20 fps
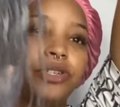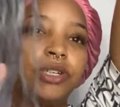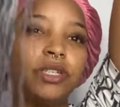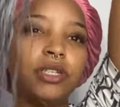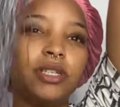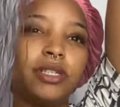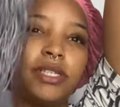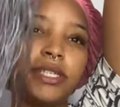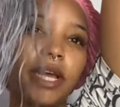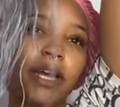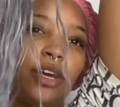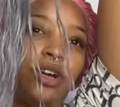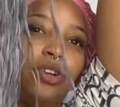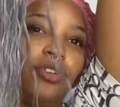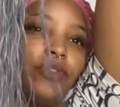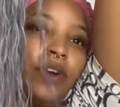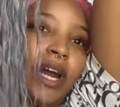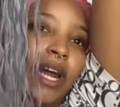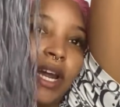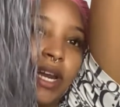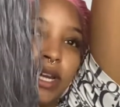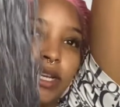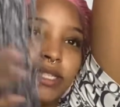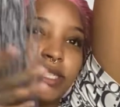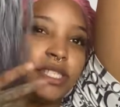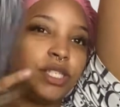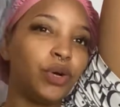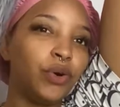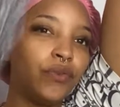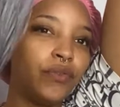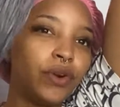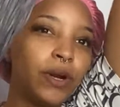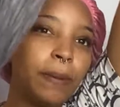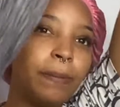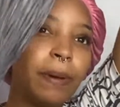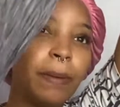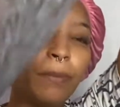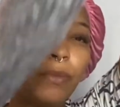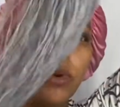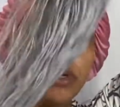it looks like a gray silver,
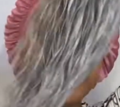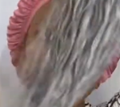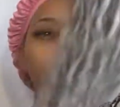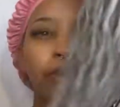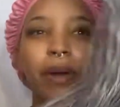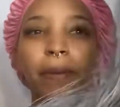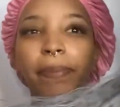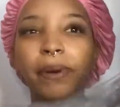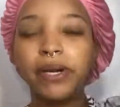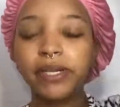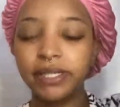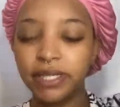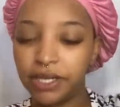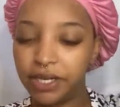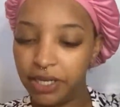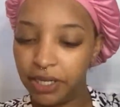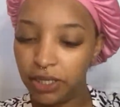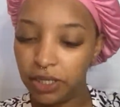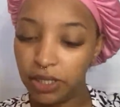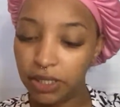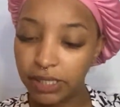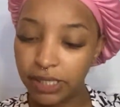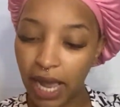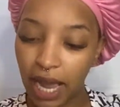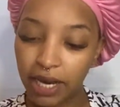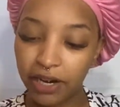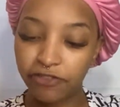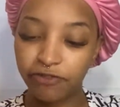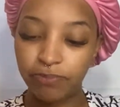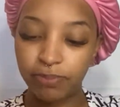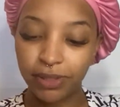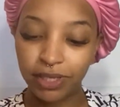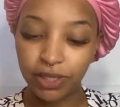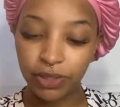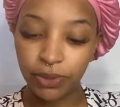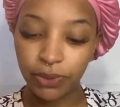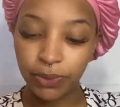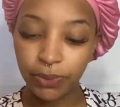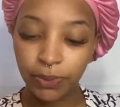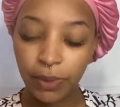but more so in person, it looks kind of
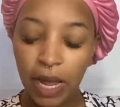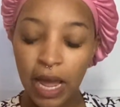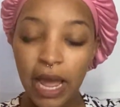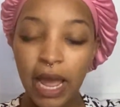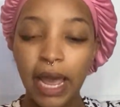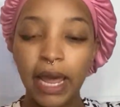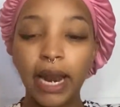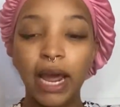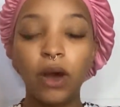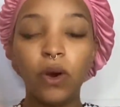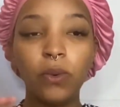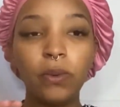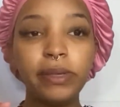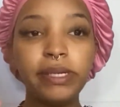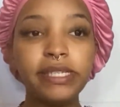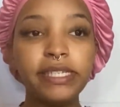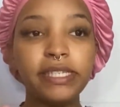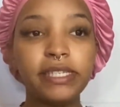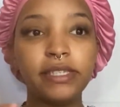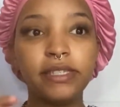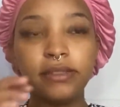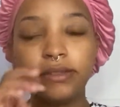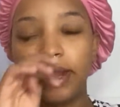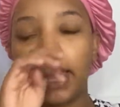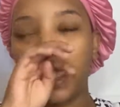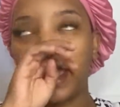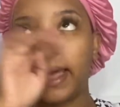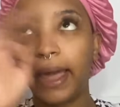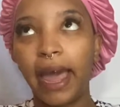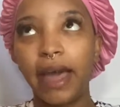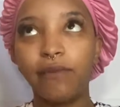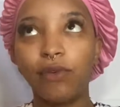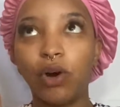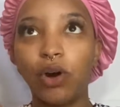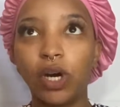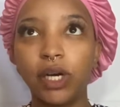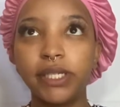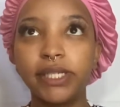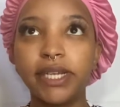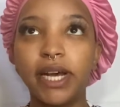blue. And I always like have a
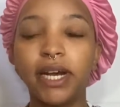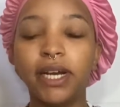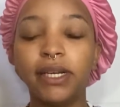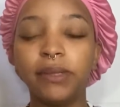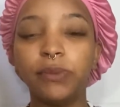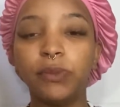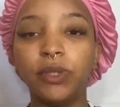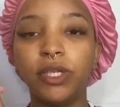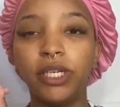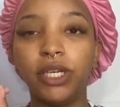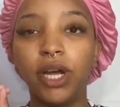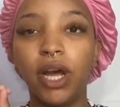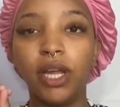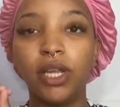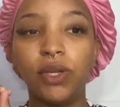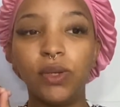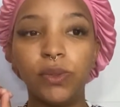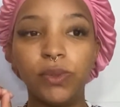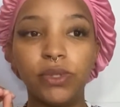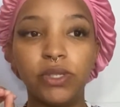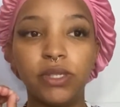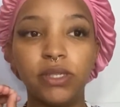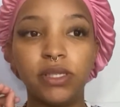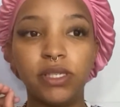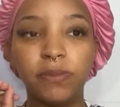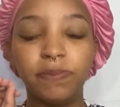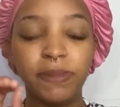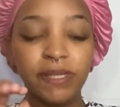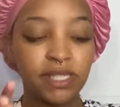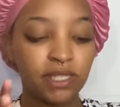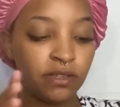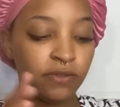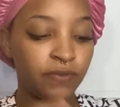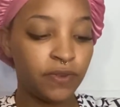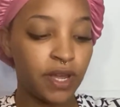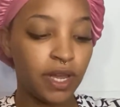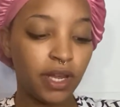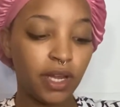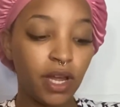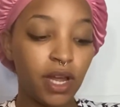hard time when I use
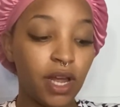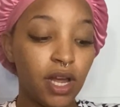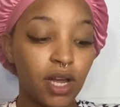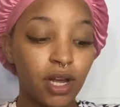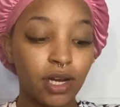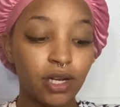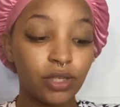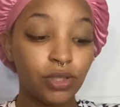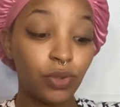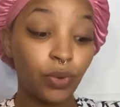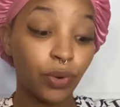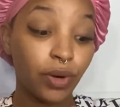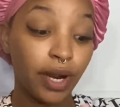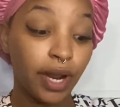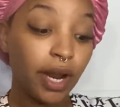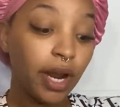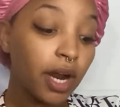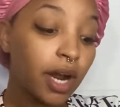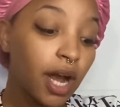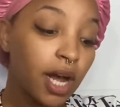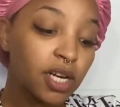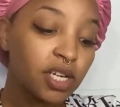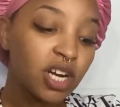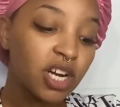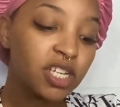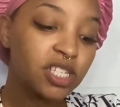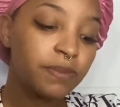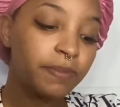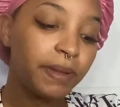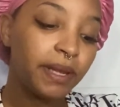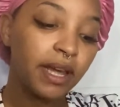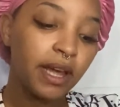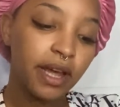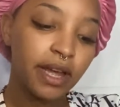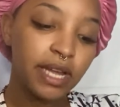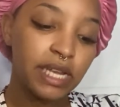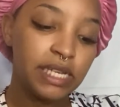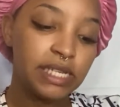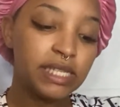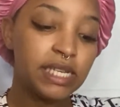specific Adore hair colors
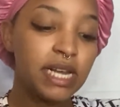because